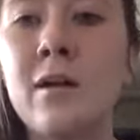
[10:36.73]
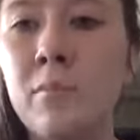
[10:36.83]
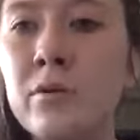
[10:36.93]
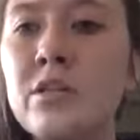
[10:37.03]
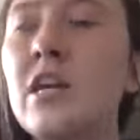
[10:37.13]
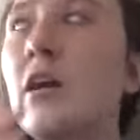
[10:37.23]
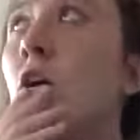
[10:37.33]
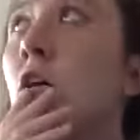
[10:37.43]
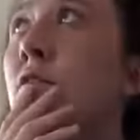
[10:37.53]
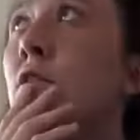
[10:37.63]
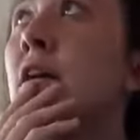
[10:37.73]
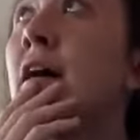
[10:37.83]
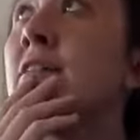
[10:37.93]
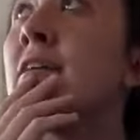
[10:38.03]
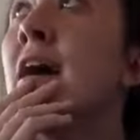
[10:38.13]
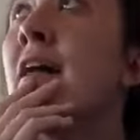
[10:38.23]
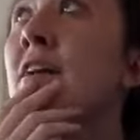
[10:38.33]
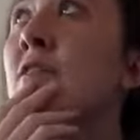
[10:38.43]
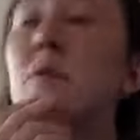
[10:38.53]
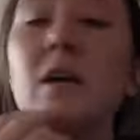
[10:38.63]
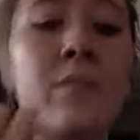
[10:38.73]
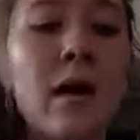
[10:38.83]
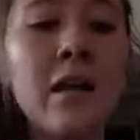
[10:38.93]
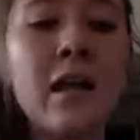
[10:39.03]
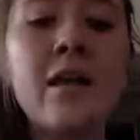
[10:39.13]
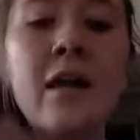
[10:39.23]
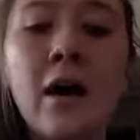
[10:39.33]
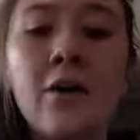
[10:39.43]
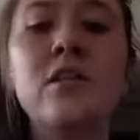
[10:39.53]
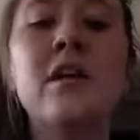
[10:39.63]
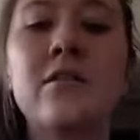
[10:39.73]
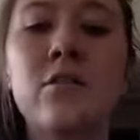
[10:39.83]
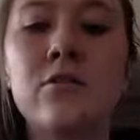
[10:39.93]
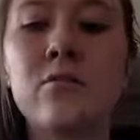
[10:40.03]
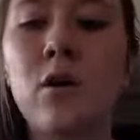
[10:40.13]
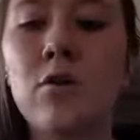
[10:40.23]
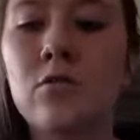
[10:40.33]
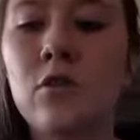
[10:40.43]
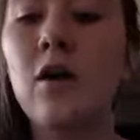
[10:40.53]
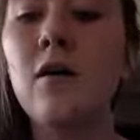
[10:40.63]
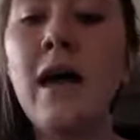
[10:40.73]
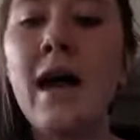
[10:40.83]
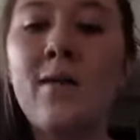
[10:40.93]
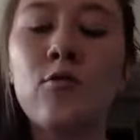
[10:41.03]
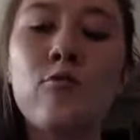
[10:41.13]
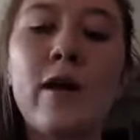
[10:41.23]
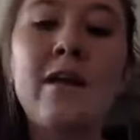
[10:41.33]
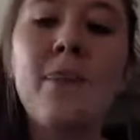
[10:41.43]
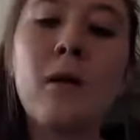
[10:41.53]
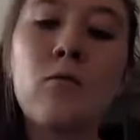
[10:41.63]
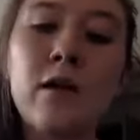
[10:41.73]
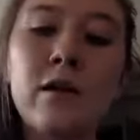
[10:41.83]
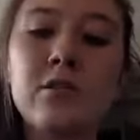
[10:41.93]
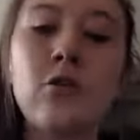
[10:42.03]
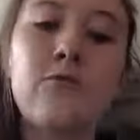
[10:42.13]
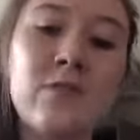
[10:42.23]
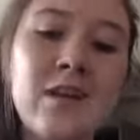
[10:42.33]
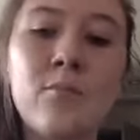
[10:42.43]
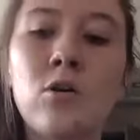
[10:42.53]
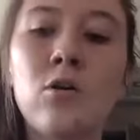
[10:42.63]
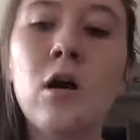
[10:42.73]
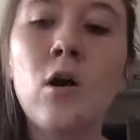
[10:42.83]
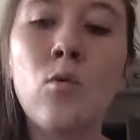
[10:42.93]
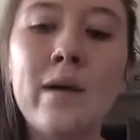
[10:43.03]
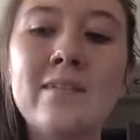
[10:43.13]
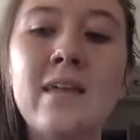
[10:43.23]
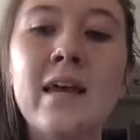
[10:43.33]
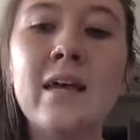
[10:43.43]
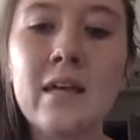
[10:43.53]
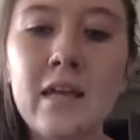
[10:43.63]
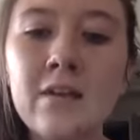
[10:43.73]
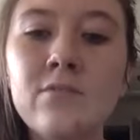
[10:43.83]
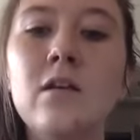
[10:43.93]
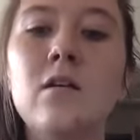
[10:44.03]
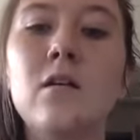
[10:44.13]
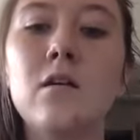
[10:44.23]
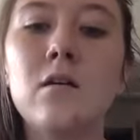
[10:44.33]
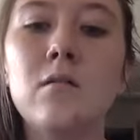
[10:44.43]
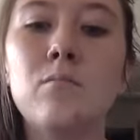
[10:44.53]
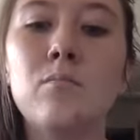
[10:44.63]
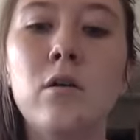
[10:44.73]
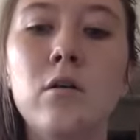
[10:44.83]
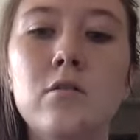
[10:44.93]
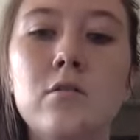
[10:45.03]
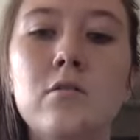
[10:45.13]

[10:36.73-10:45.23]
I appreciate all of you guys. That's really about it. I'll see you guys on tomorrow's call. Have a great rest of your phenomenal Wednesday evening. Peace.